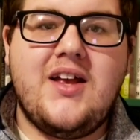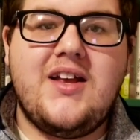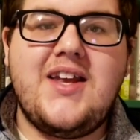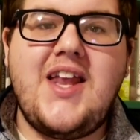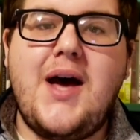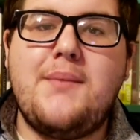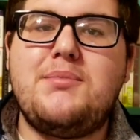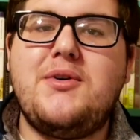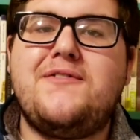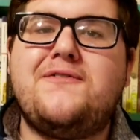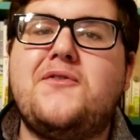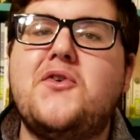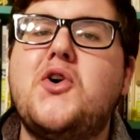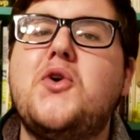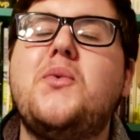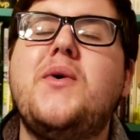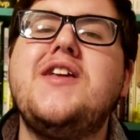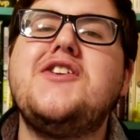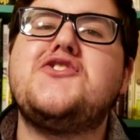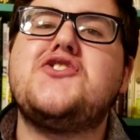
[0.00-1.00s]
Now,
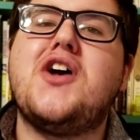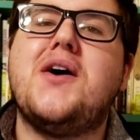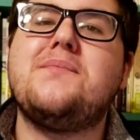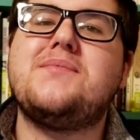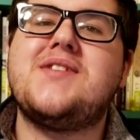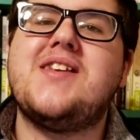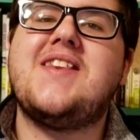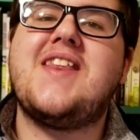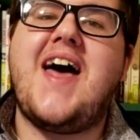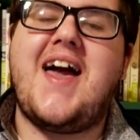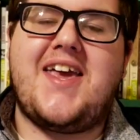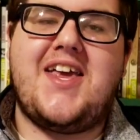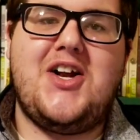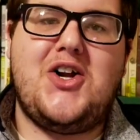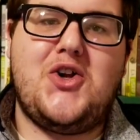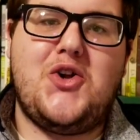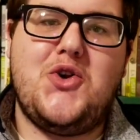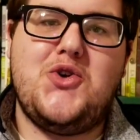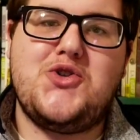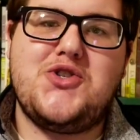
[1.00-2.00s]
before we jump to that
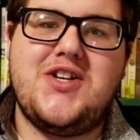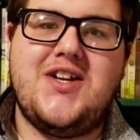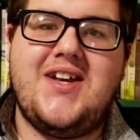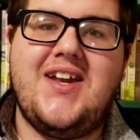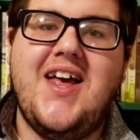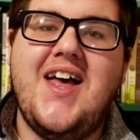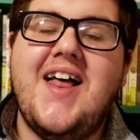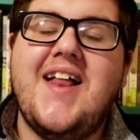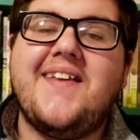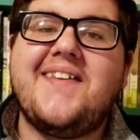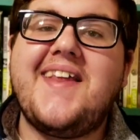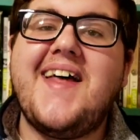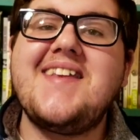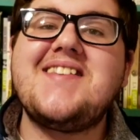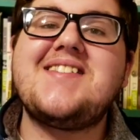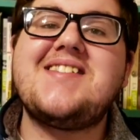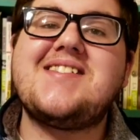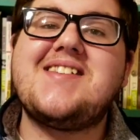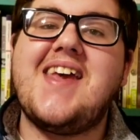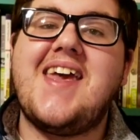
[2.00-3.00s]
conclusion,
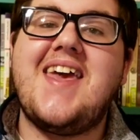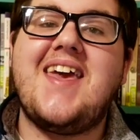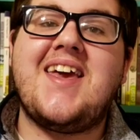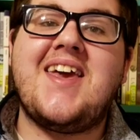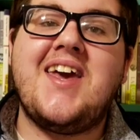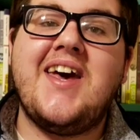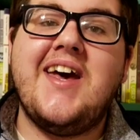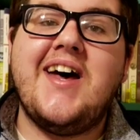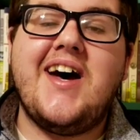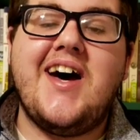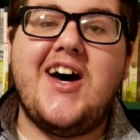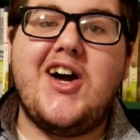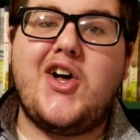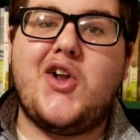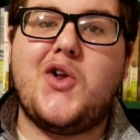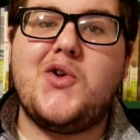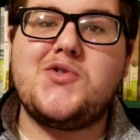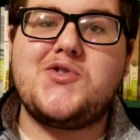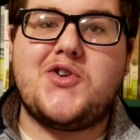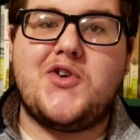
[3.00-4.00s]
let's take a
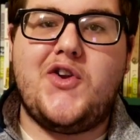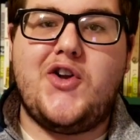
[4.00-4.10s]
closer